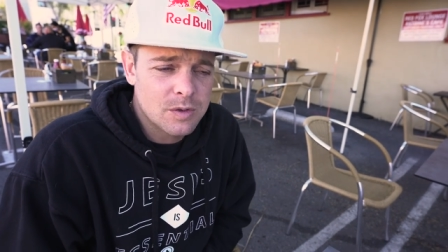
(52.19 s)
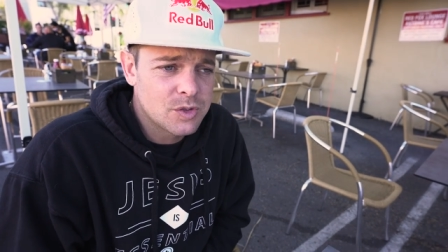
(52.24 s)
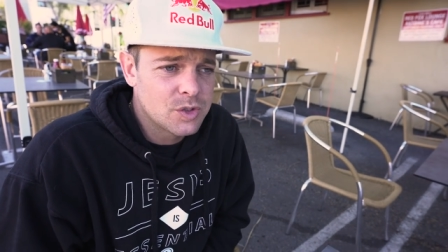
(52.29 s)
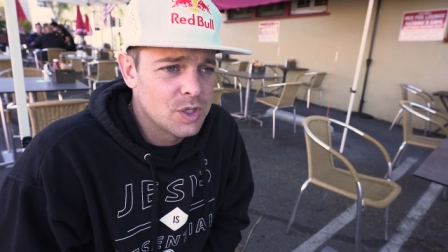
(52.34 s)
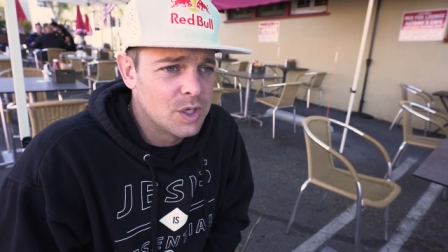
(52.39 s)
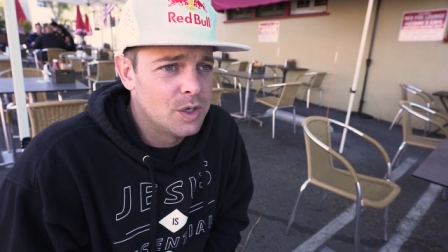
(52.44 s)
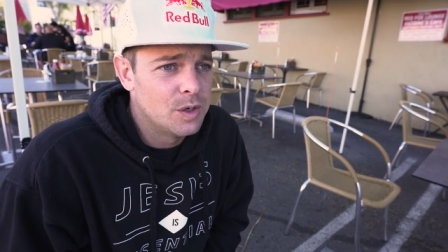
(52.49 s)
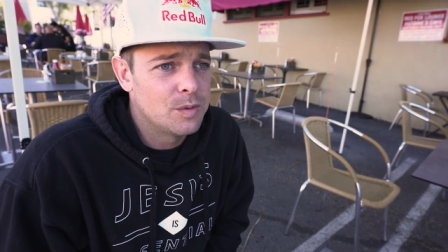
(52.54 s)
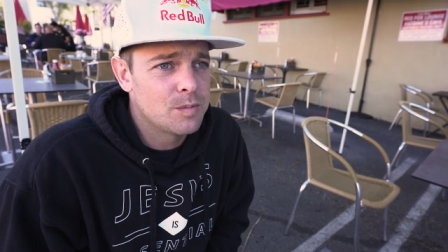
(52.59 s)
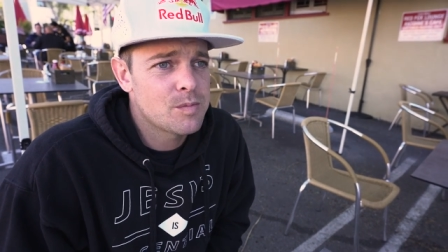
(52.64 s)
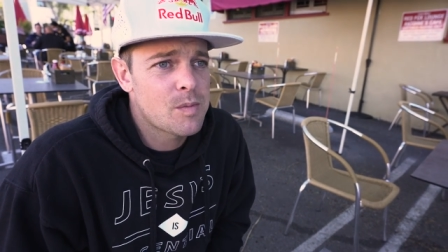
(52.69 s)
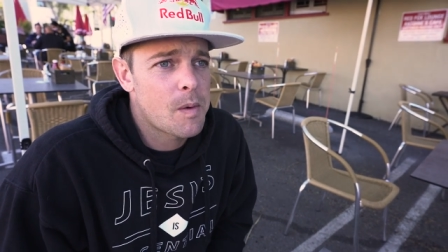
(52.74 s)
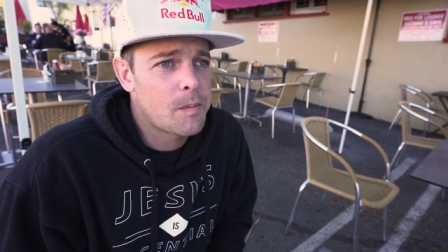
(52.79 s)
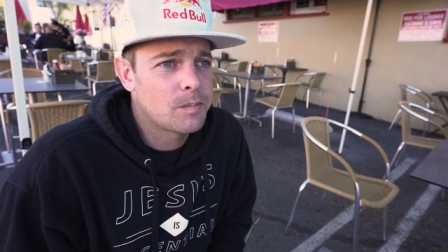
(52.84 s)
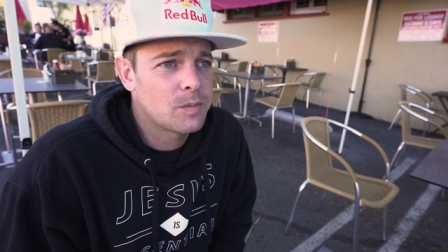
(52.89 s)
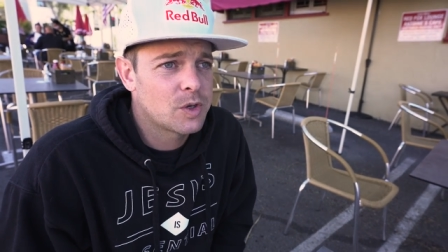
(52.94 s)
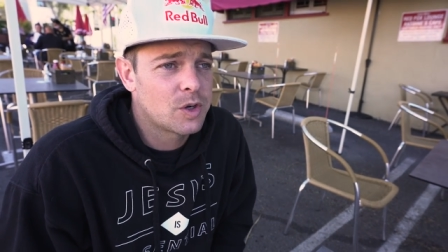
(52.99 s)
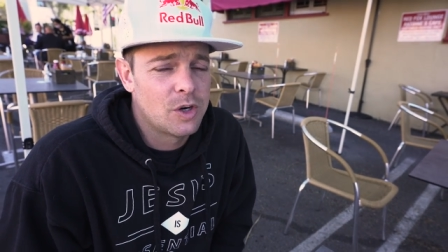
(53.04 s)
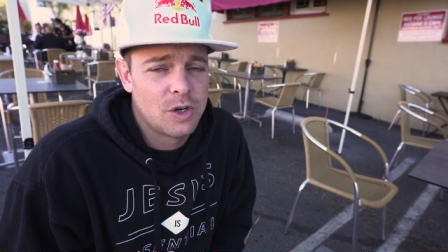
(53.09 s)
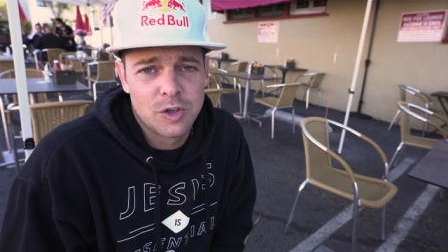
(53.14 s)
So
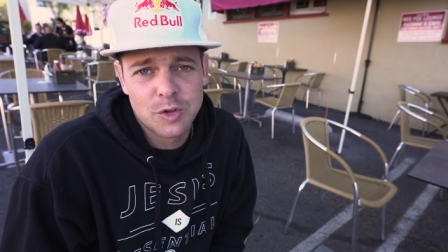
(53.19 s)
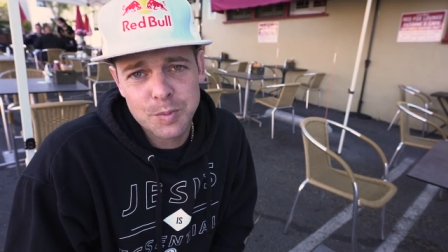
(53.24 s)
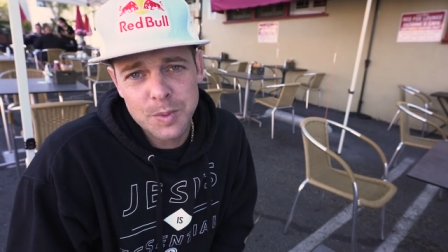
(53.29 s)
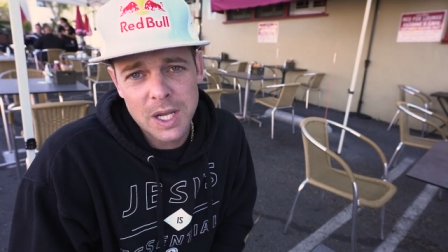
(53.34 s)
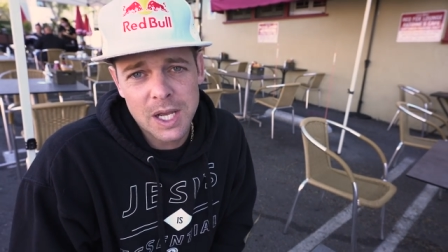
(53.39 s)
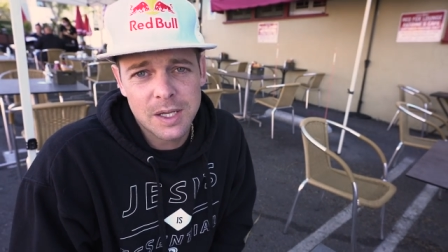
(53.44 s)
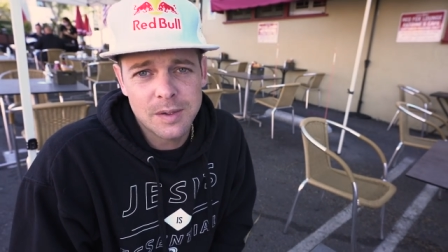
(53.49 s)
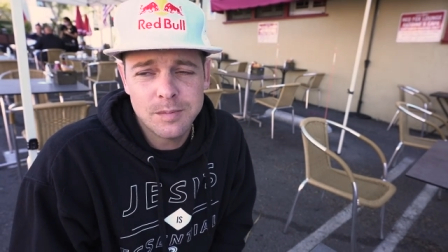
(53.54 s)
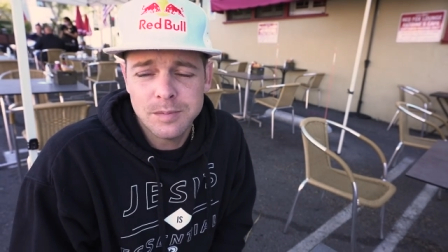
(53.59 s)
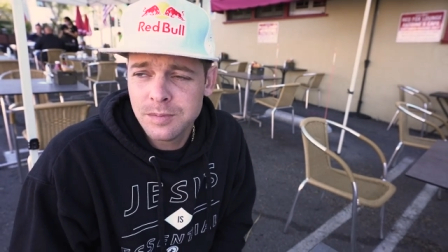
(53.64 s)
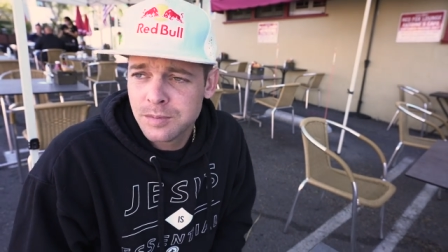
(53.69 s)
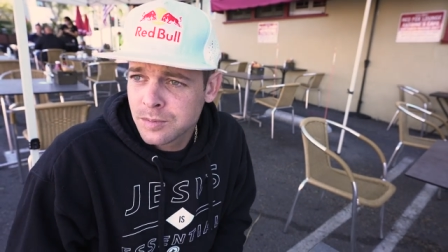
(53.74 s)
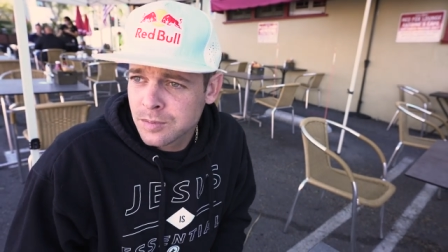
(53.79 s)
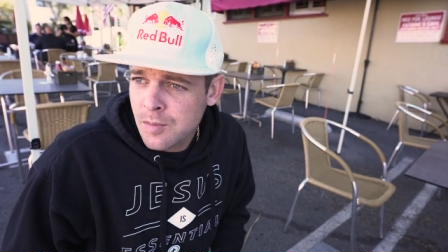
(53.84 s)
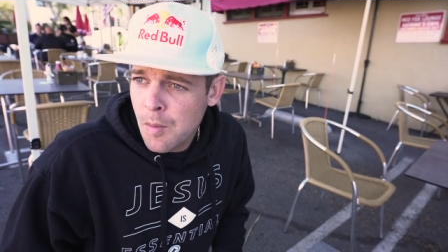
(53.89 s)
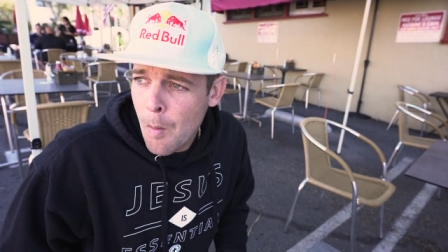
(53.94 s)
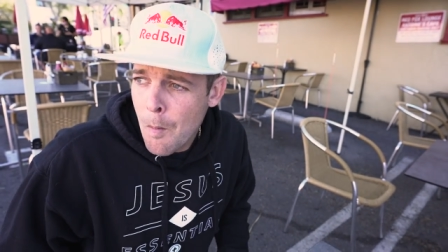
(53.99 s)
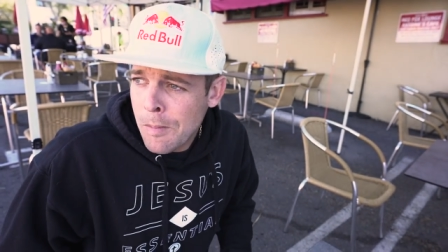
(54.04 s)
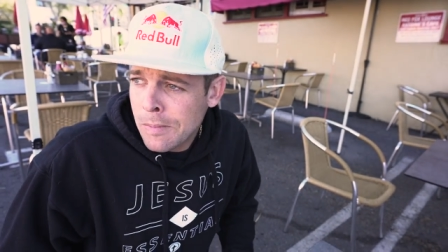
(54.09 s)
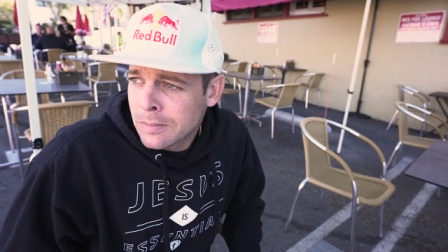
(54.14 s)
Carlsbad,
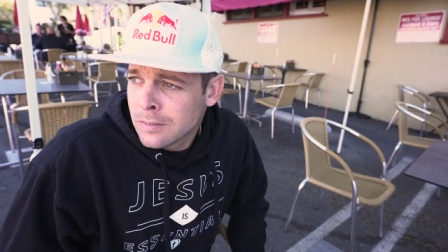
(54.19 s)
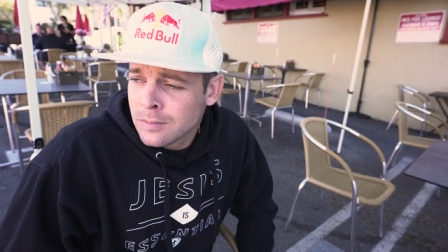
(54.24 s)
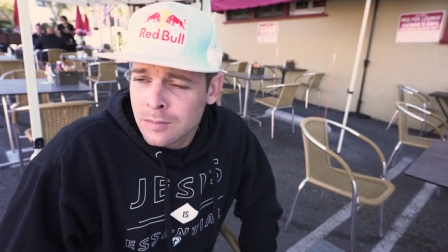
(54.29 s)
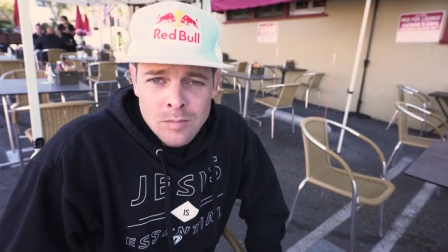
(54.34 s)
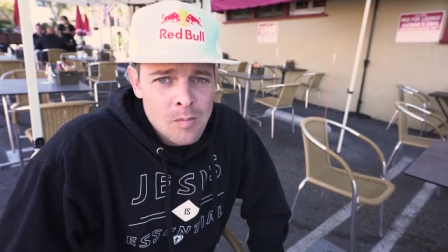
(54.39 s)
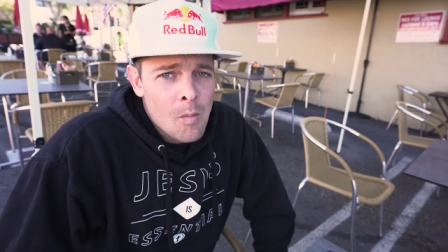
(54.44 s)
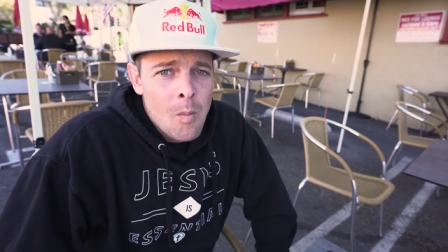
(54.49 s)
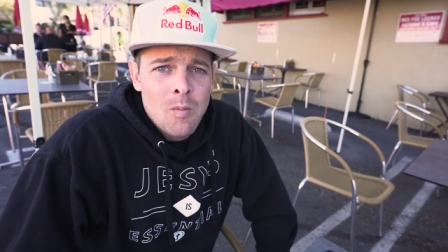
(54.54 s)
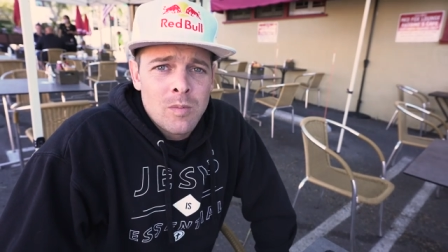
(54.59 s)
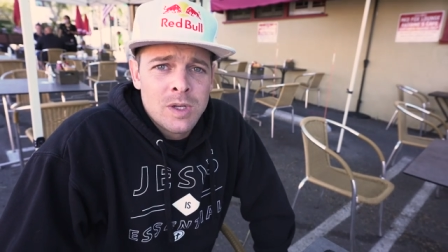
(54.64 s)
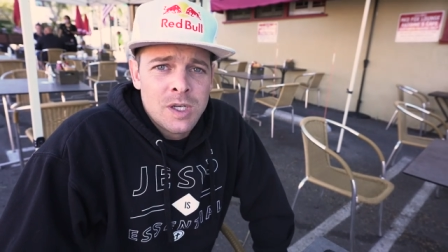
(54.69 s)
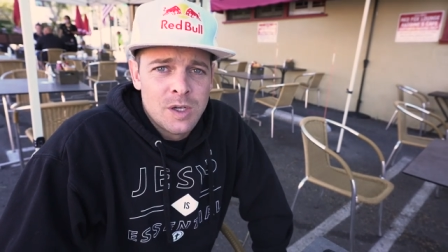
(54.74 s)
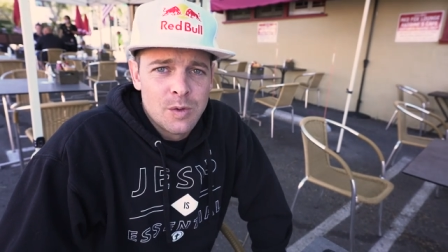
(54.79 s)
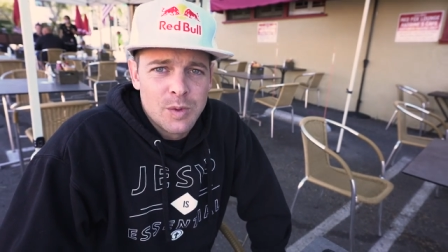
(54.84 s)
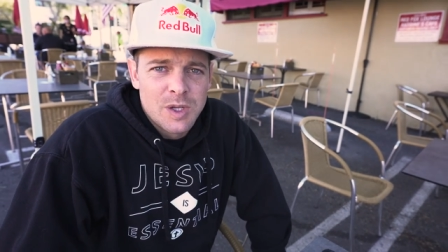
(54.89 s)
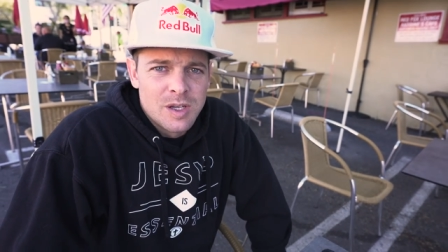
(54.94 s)
here